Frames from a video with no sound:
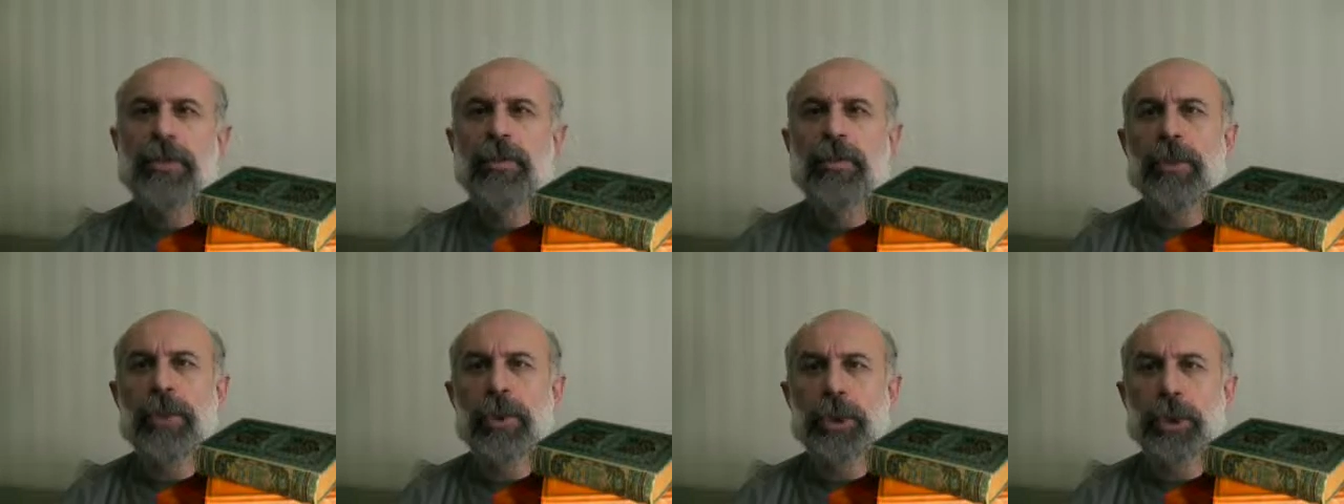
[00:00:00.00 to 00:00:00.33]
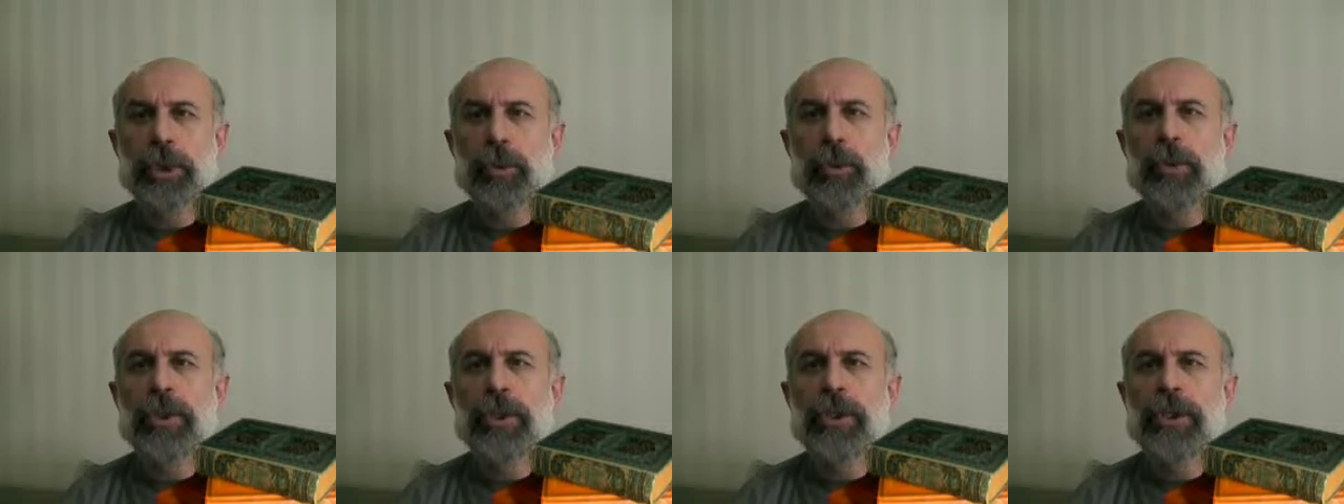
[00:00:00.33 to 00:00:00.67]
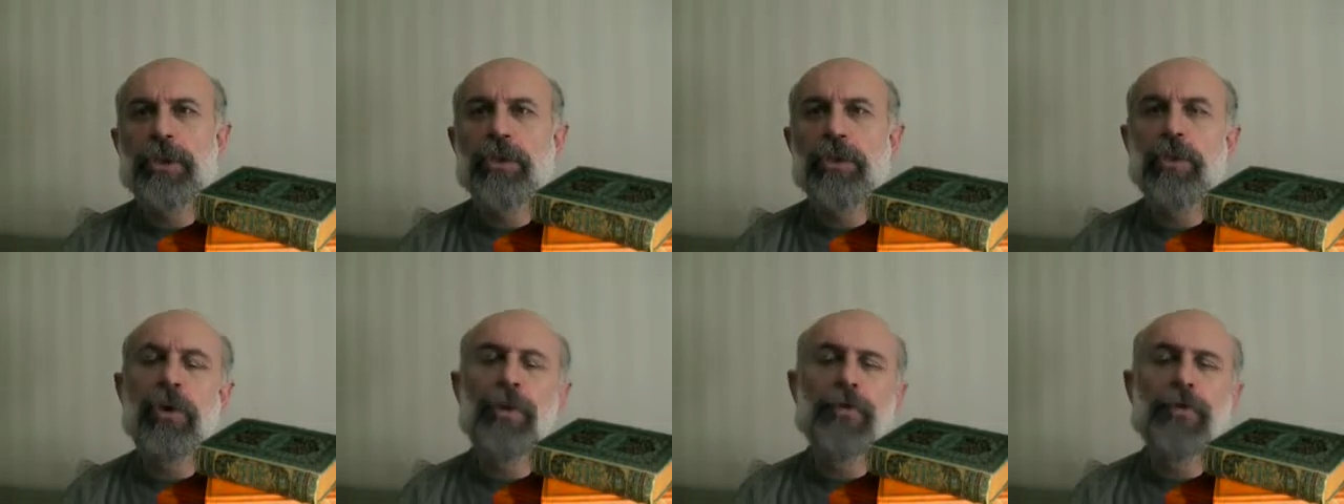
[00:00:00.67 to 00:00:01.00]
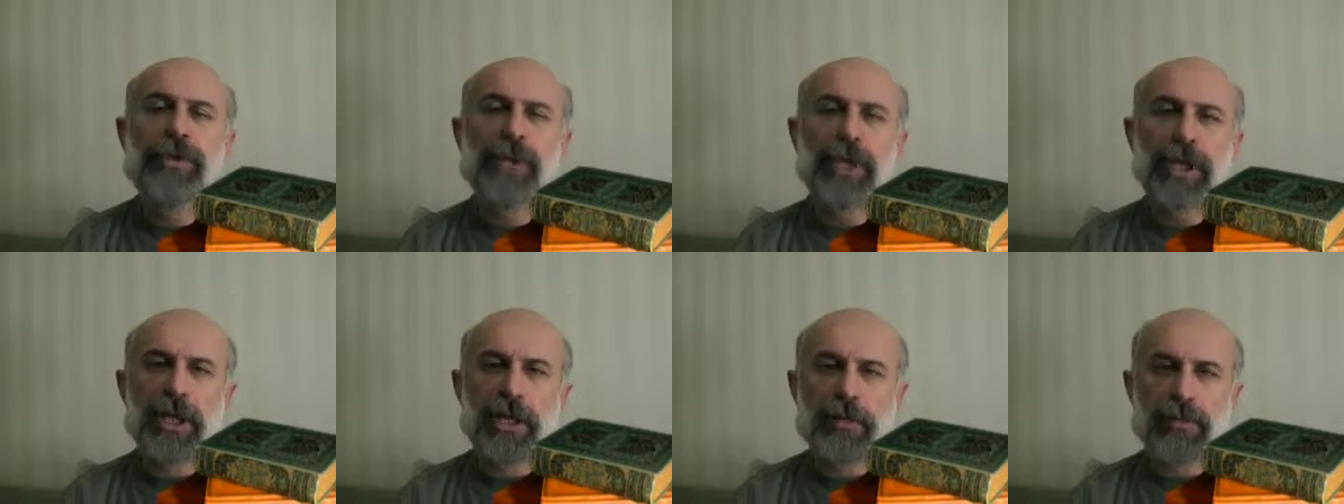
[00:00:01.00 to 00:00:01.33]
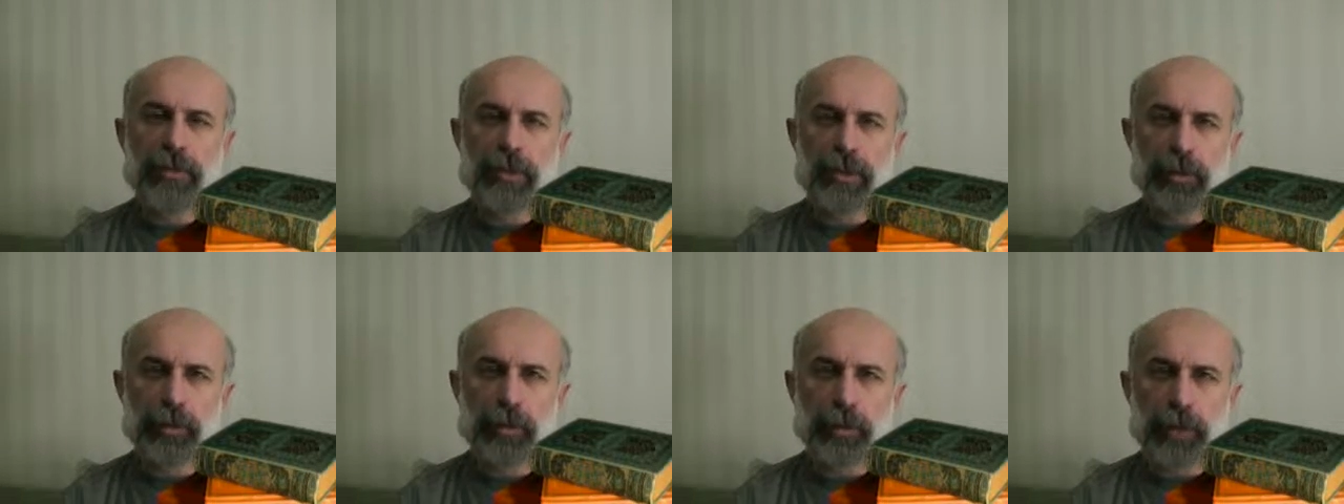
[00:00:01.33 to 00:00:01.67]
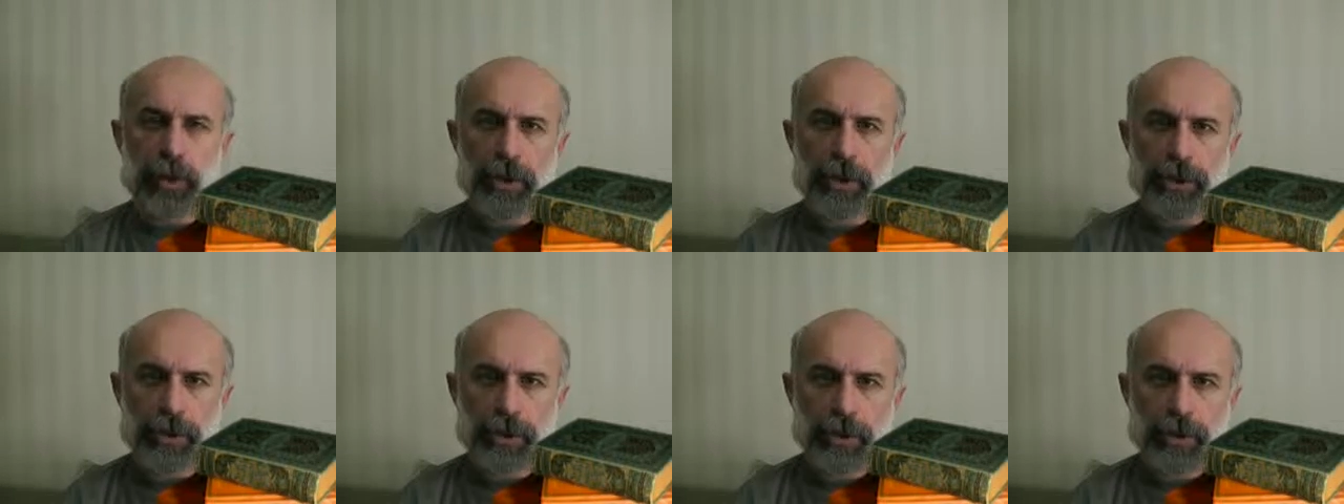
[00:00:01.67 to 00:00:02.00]
a majority of the given
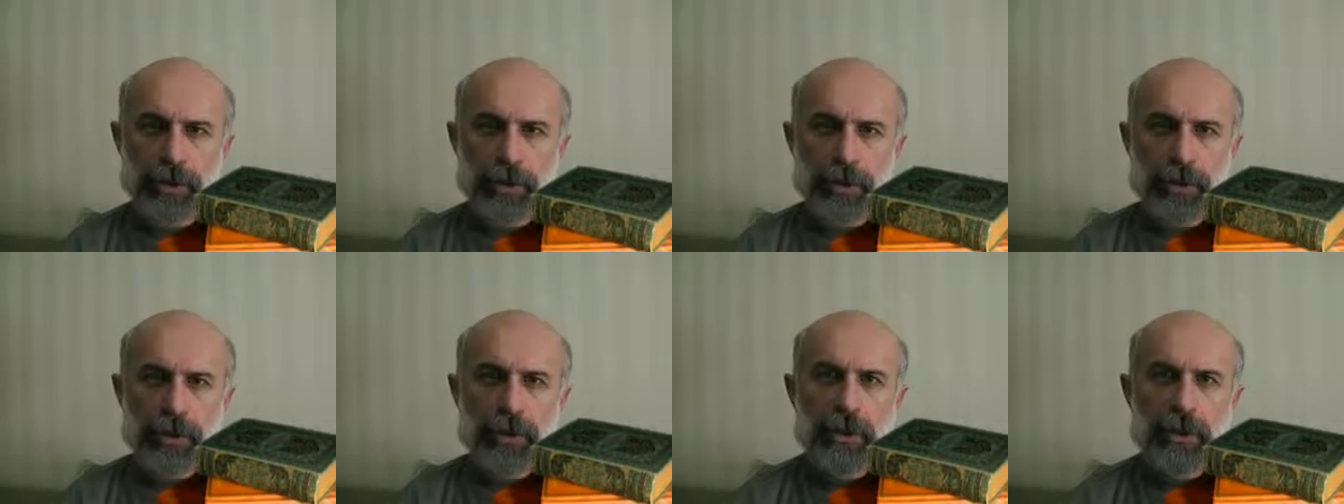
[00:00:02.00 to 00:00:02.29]
body.